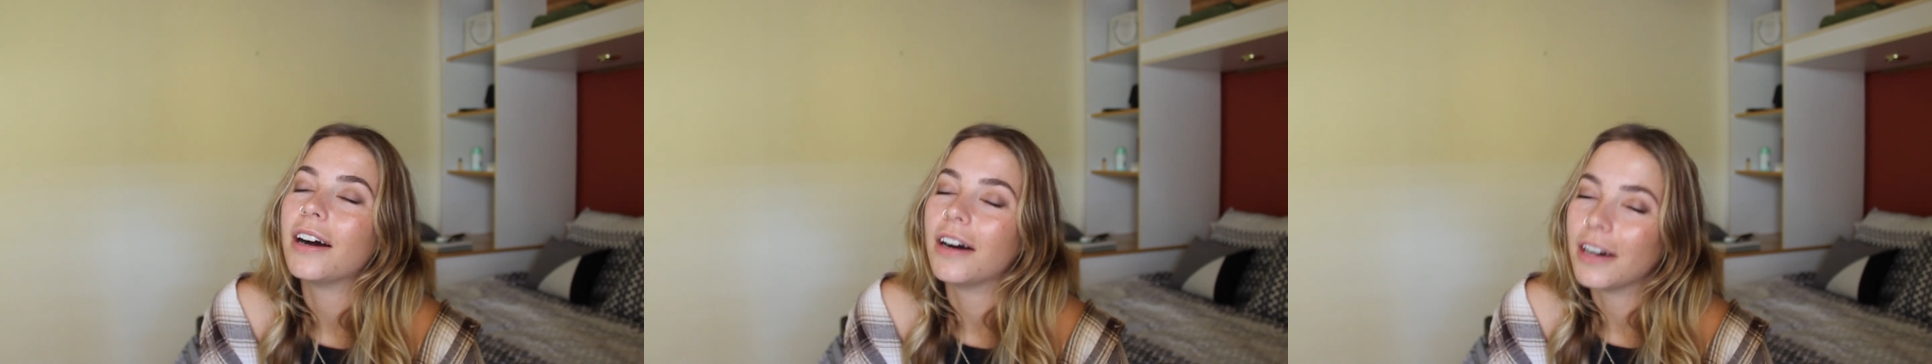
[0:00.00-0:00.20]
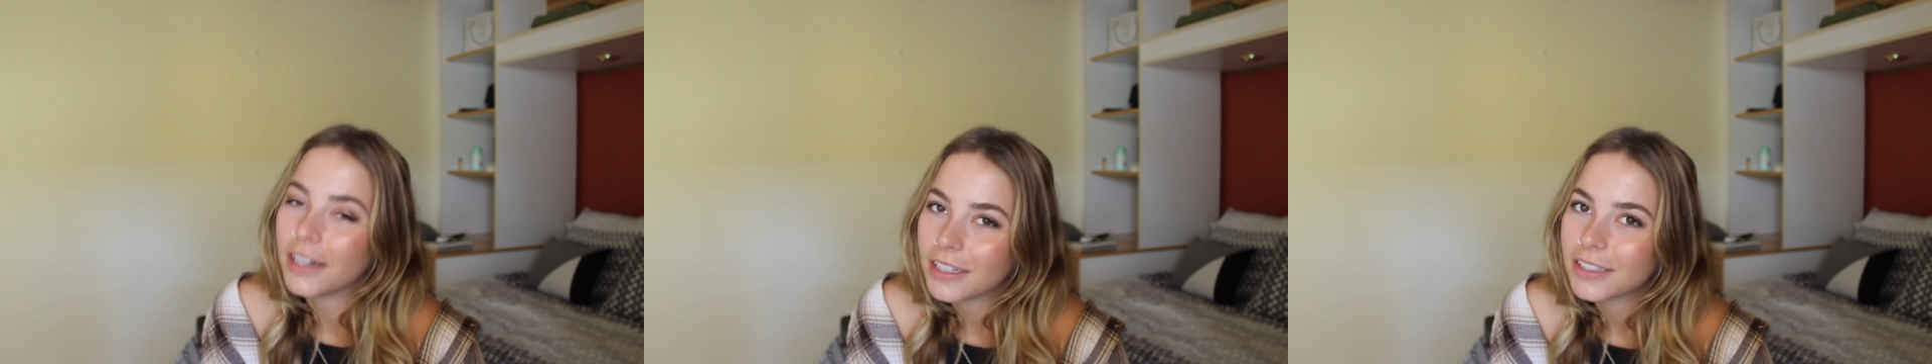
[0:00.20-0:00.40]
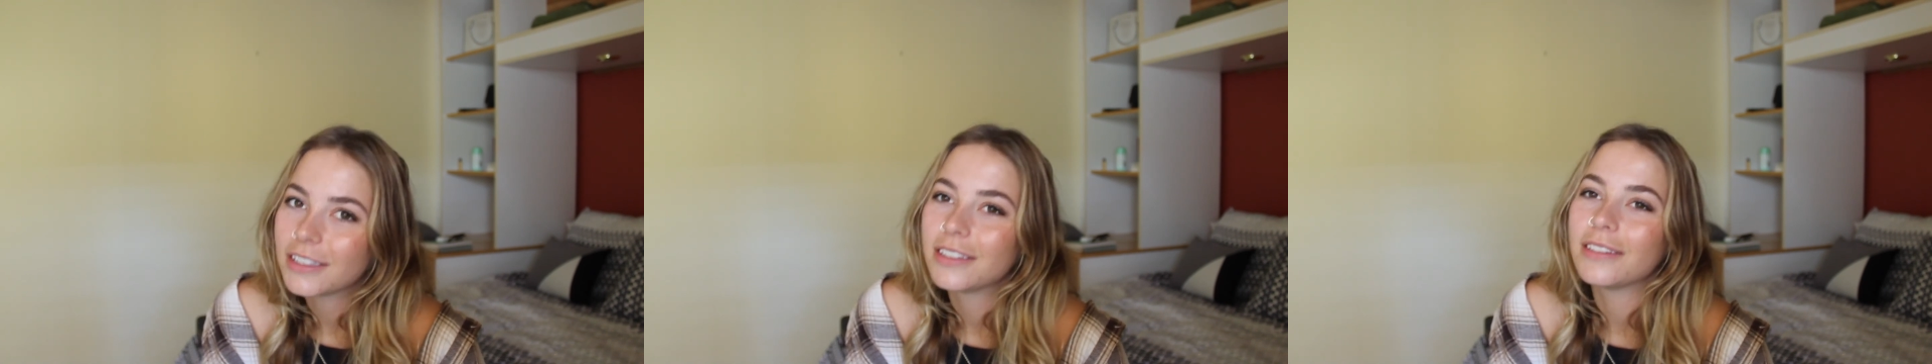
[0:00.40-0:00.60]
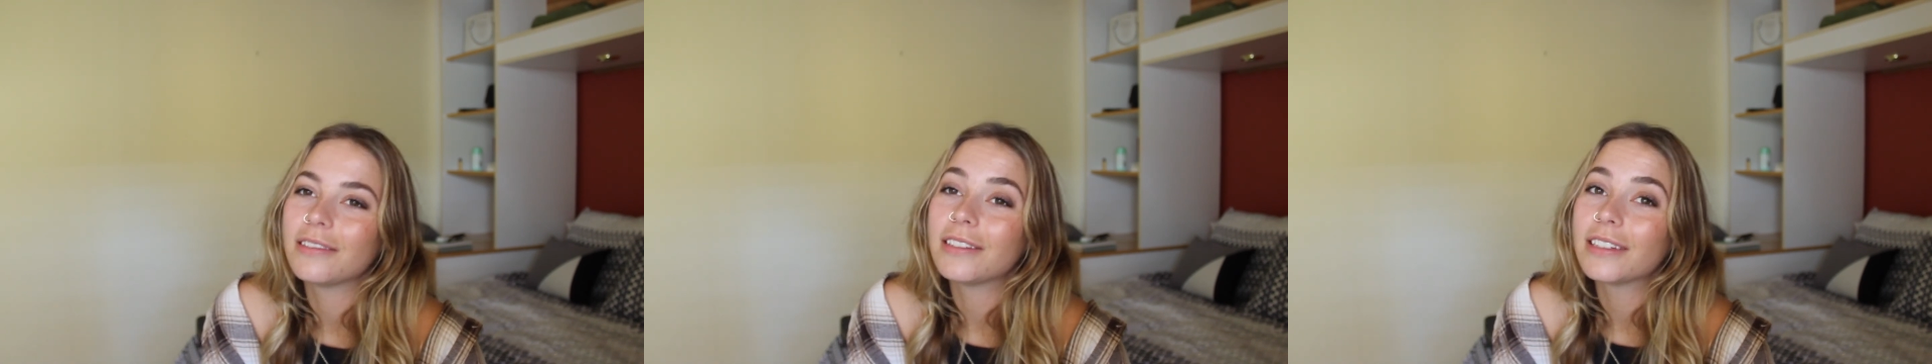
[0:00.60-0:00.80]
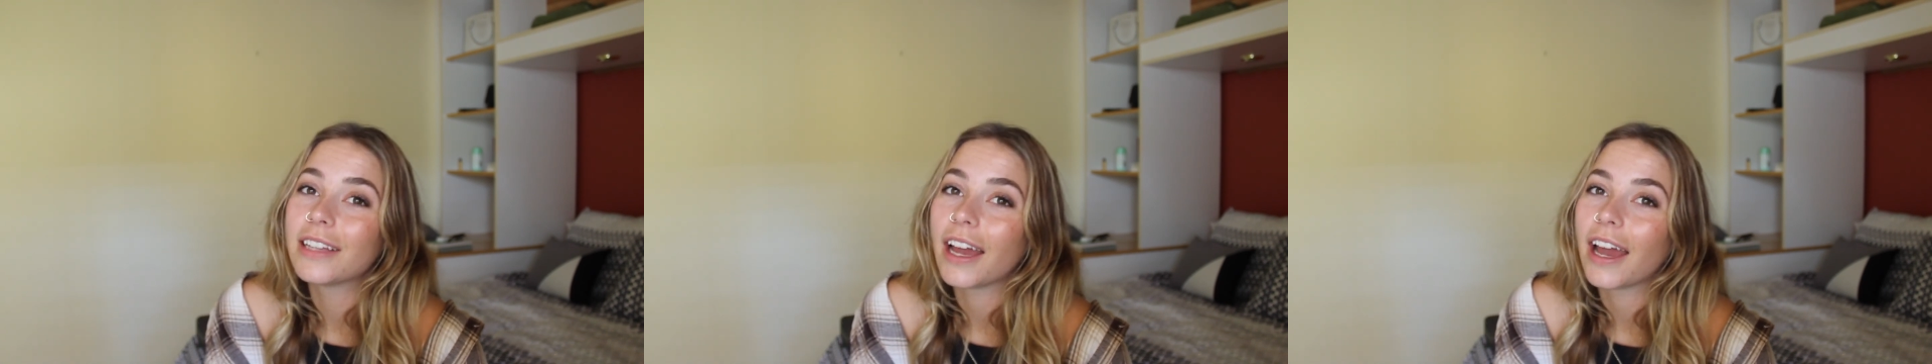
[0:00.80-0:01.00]
on
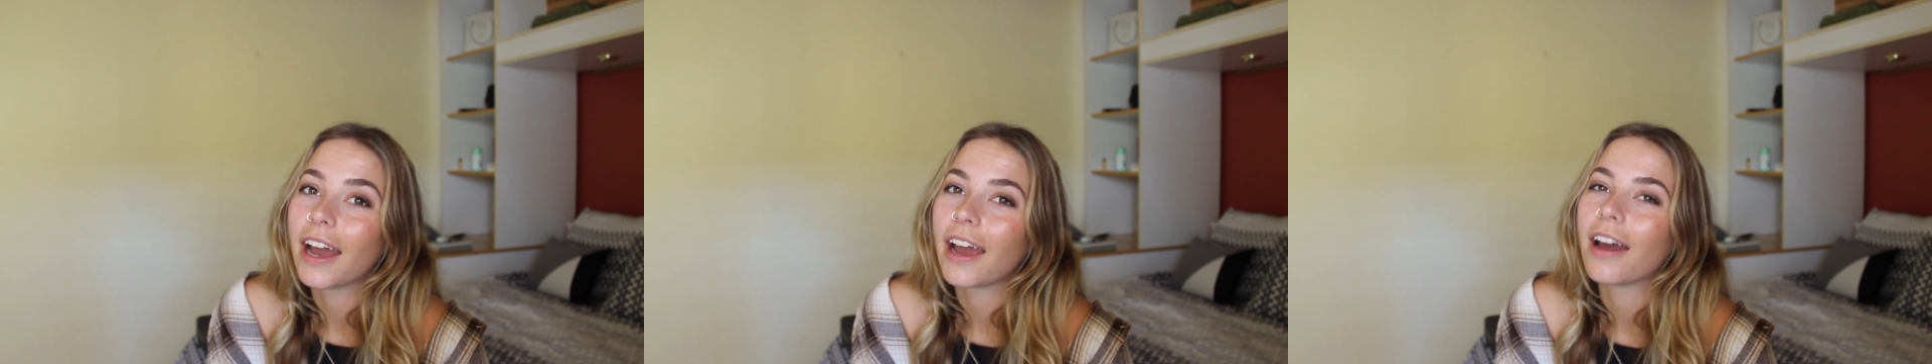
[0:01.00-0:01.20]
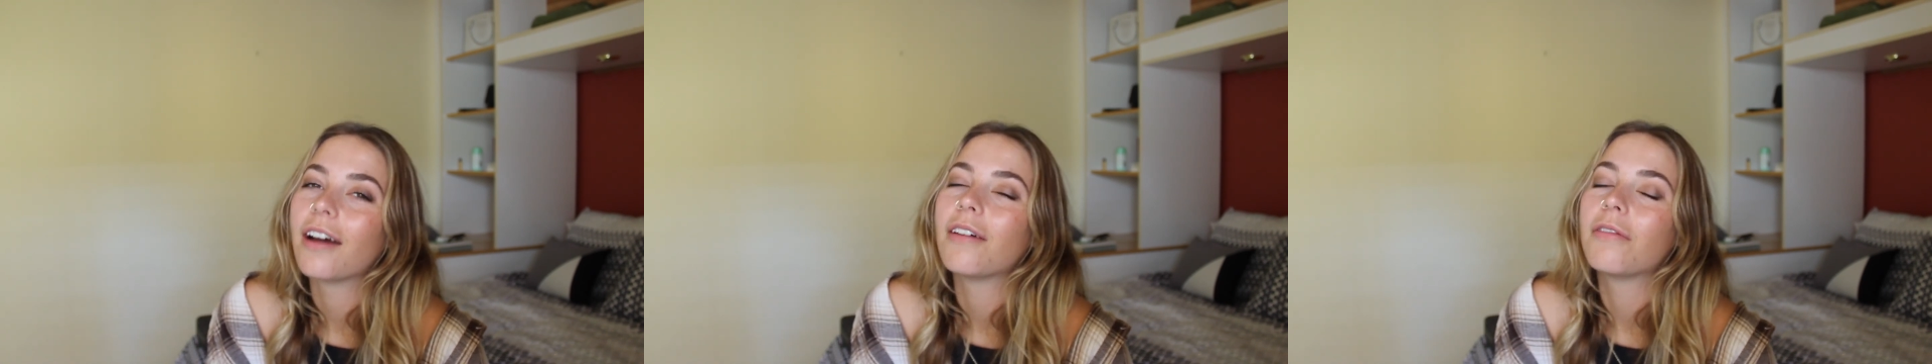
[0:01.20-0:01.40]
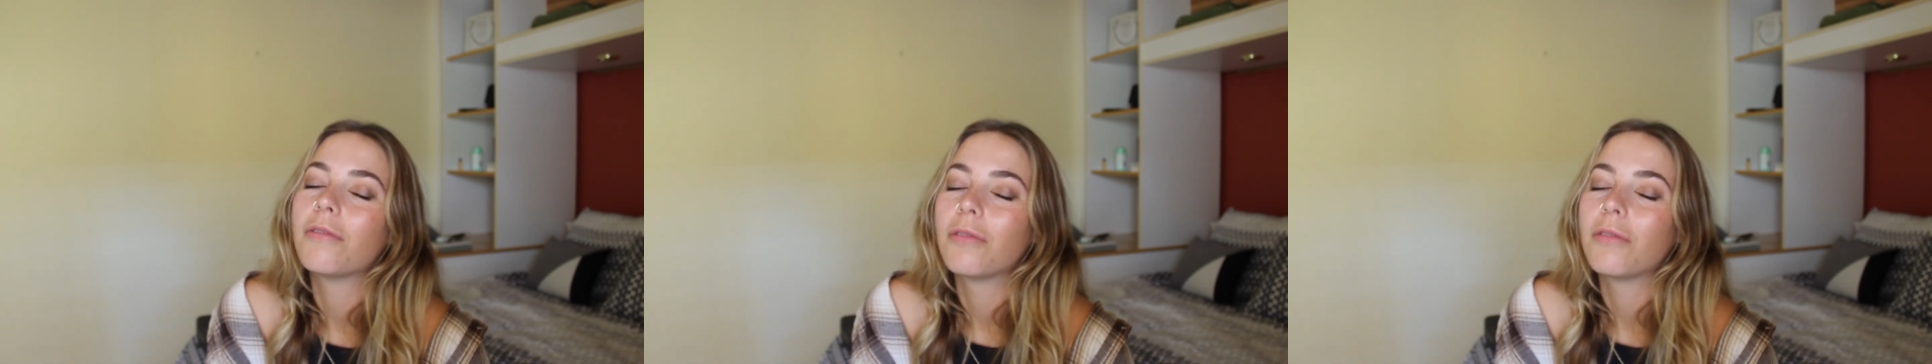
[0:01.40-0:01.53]
Tuesday